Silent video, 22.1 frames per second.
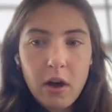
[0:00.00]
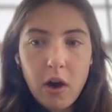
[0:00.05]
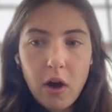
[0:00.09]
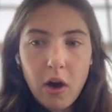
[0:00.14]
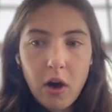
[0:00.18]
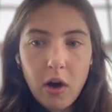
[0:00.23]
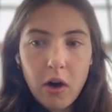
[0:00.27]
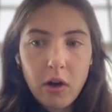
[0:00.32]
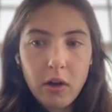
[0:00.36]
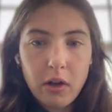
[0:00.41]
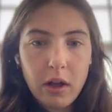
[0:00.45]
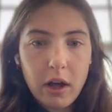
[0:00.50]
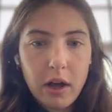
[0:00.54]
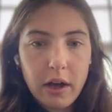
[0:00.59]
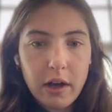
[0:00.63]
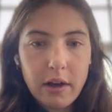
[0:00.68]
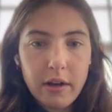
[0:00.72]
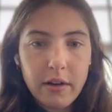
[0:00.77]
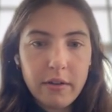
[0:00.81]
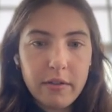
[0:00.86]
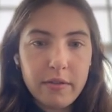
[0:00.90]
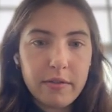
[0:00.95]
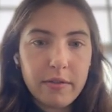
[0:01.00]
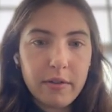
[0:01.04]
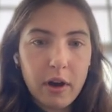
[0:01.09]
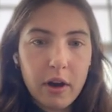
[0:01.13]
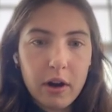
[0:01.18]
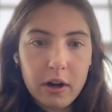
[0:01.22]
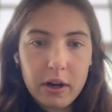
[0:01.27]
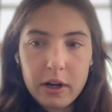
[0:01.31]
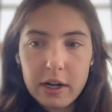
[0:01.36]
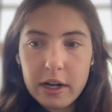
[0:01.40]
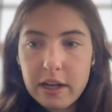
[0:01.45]
all of
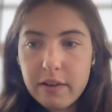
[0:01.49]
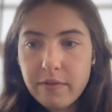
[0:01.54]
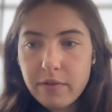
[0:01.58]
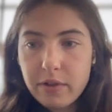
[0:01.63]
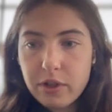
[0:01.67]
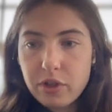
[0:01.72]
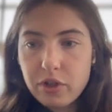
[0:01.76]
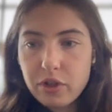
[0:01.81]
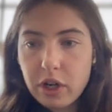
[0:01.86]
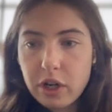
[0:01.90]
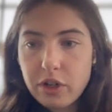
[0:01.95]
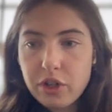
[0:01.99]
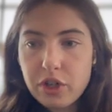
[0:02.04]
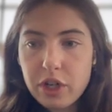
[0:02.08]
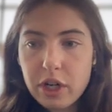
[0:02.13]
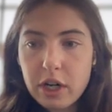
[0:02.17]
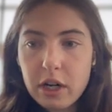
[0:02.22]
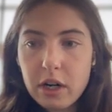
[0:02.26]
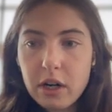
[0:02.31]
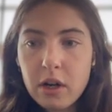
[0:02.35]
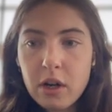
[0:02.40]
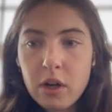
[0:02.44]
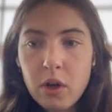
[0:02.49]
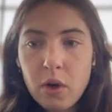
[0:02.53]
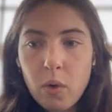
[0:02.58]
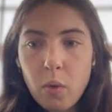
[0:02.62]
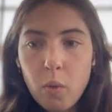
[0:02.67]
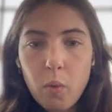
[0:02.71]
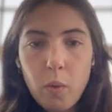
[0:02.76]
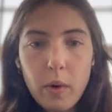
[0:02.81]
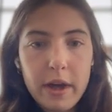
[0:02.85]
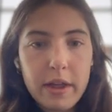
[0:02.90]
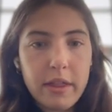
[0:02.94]
our infrastructure
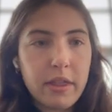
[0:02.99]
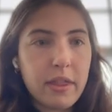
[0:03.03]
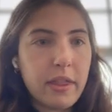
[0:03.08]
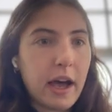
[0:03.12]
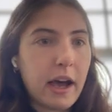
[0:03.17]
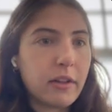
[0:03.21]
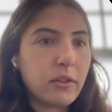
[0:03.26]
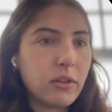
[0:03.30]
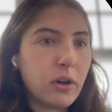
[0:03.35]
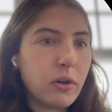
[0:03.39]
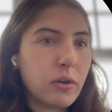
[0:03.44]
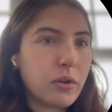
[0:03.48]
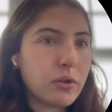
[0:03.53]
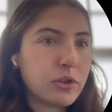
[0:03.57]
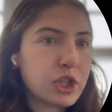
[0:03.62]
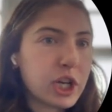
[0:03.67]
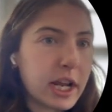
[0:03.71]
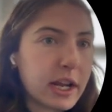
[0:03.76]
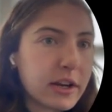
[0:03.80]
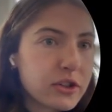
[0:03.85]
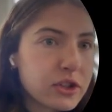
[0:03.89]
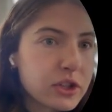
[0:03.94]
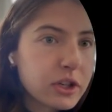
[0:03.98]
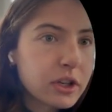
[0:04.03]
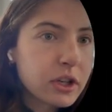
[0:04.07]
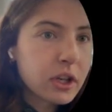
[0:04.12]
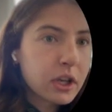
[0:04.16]
with that local change.